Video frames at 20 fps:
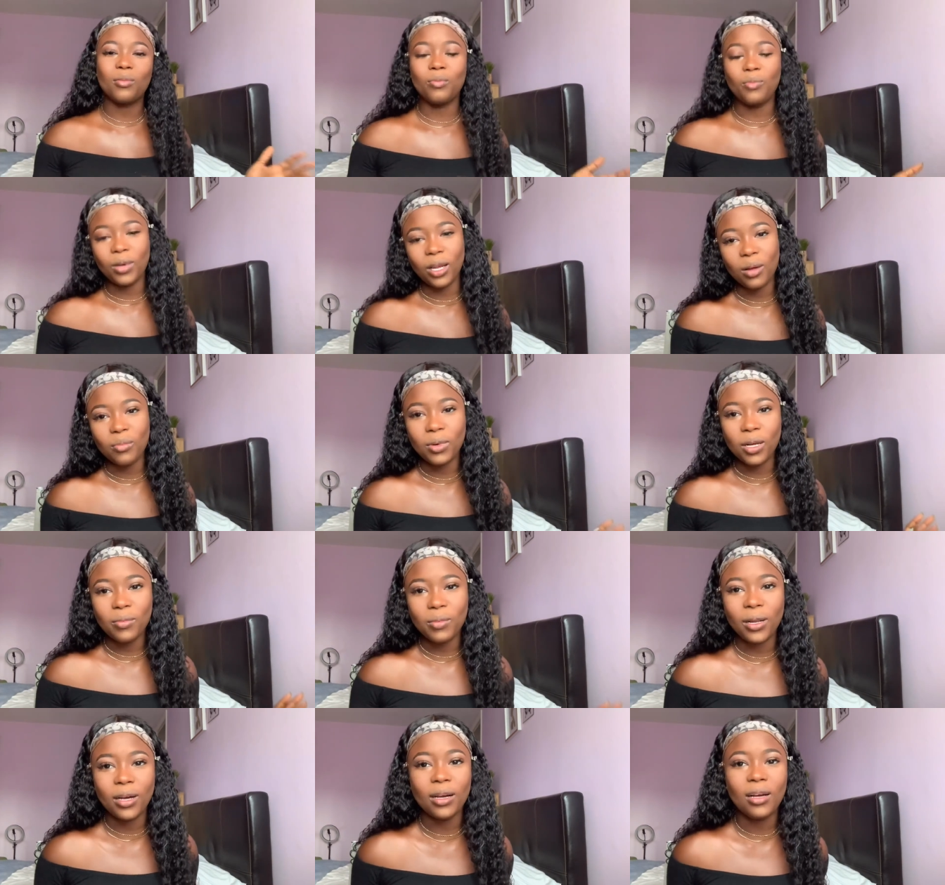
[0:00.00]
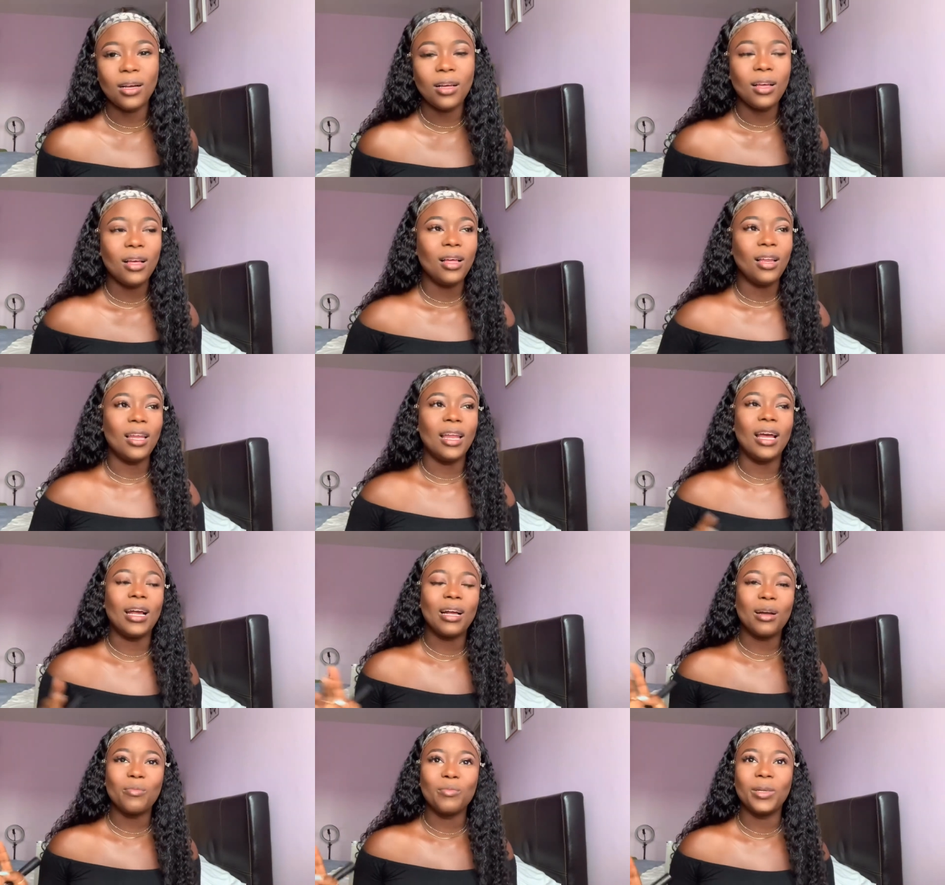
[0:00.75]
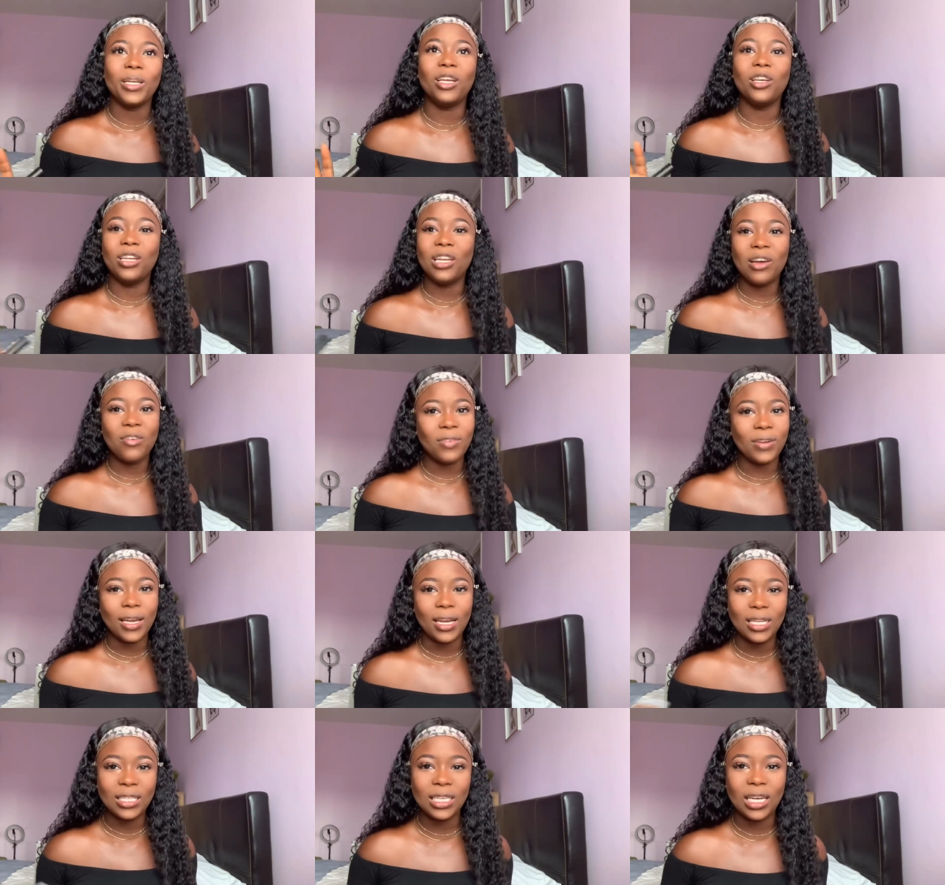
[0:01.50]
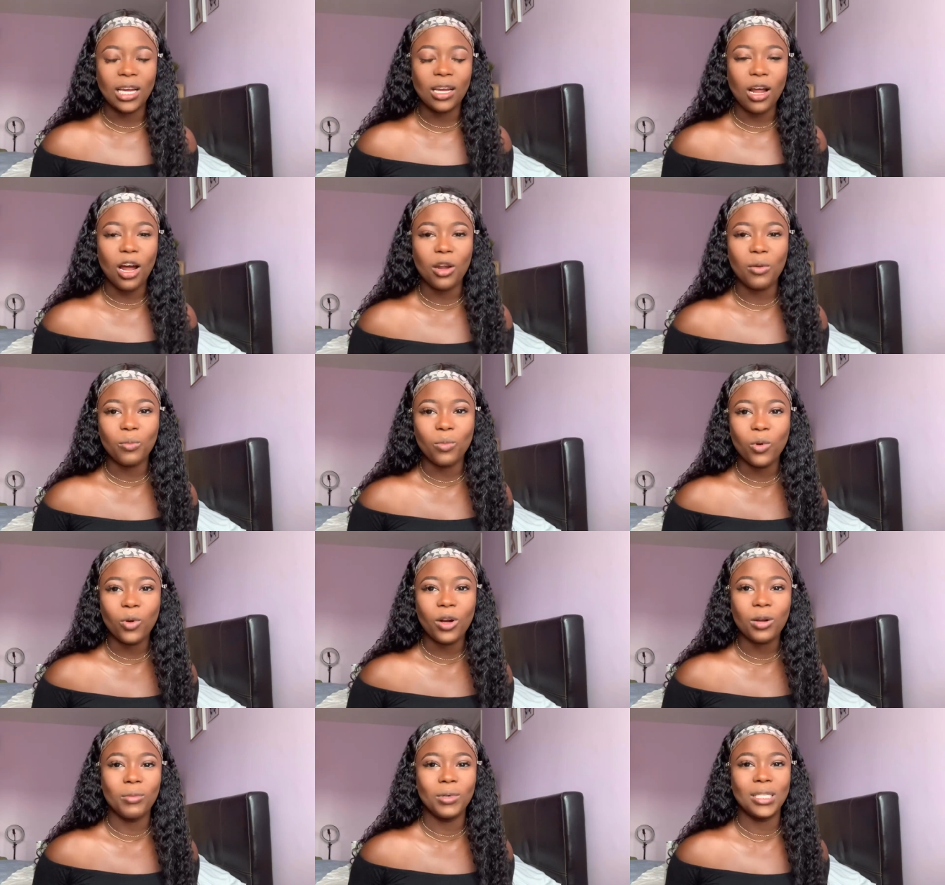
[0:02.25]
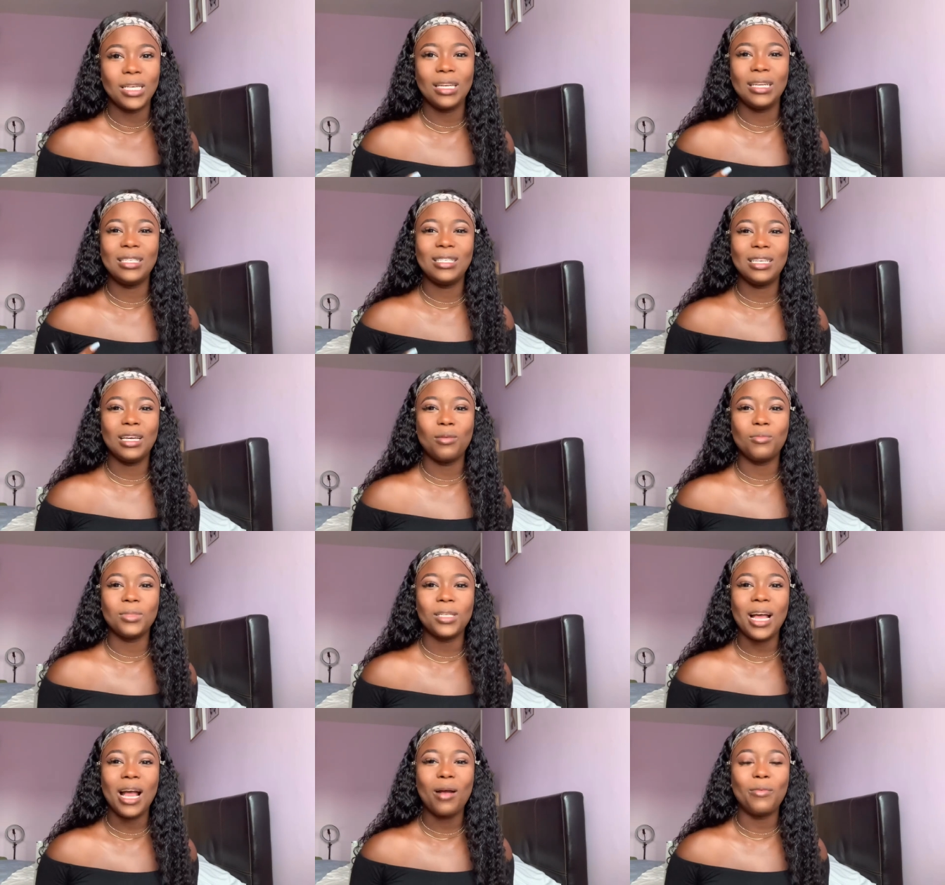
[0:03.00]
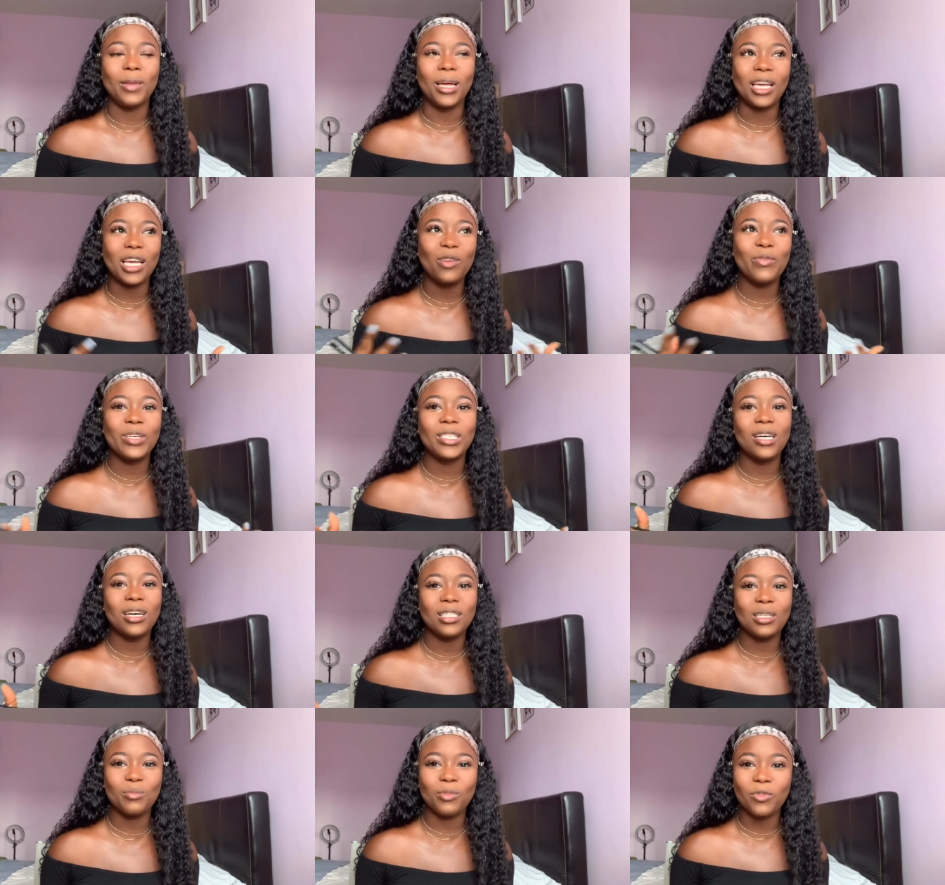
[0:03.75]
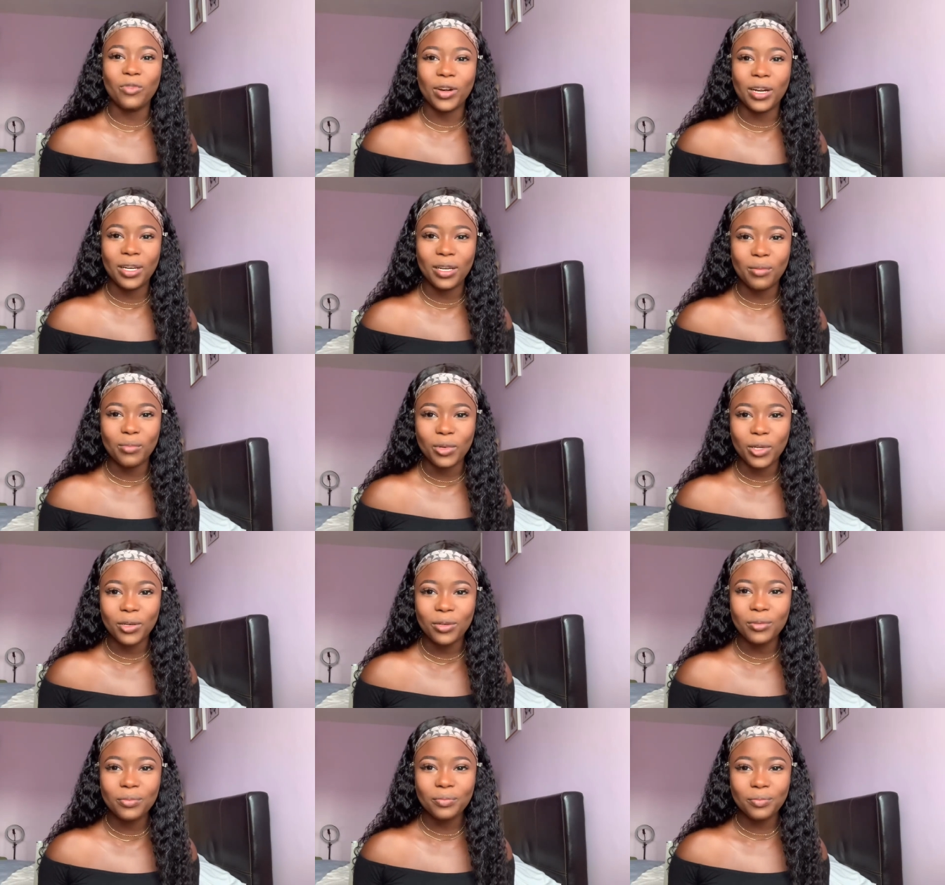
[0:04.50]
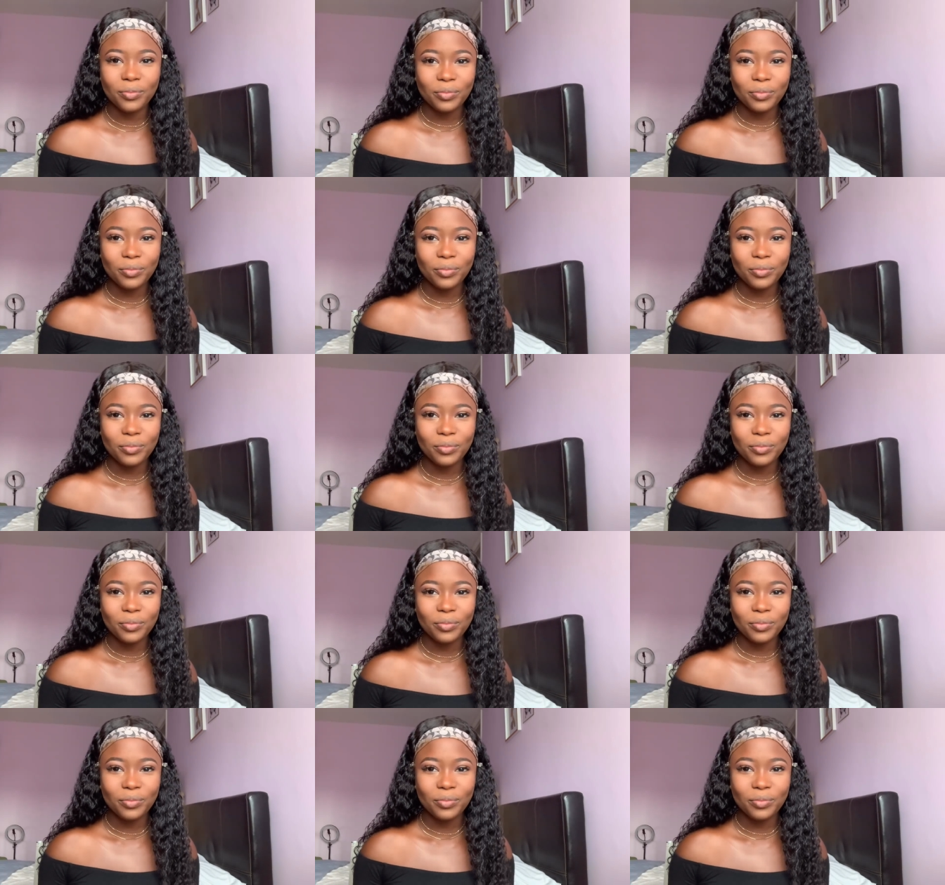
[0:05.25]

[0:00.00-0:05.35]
blah blah blah, like I did definitely take it on board, but at the same time, like if it's out to my friend them now,